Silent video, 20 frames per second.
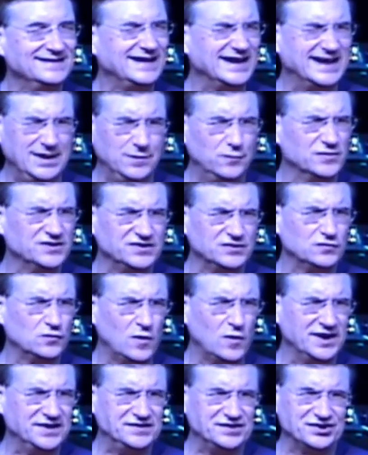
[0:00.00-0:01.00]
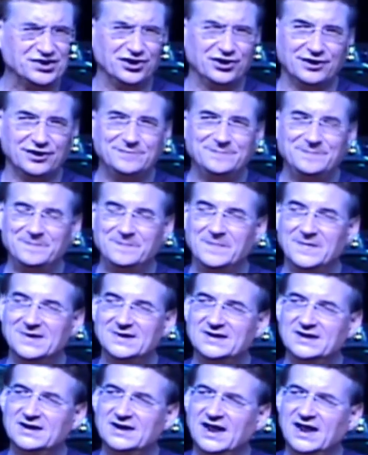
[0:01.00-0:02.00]
Like he wasn't quite sure.
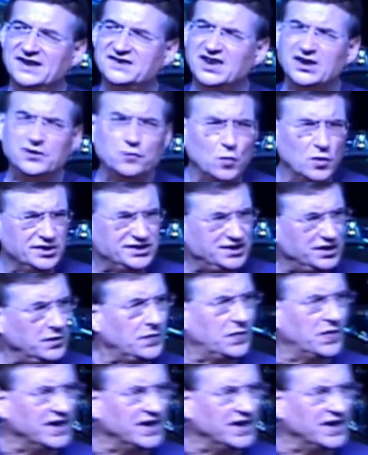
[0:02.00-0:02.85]
I said, well, do you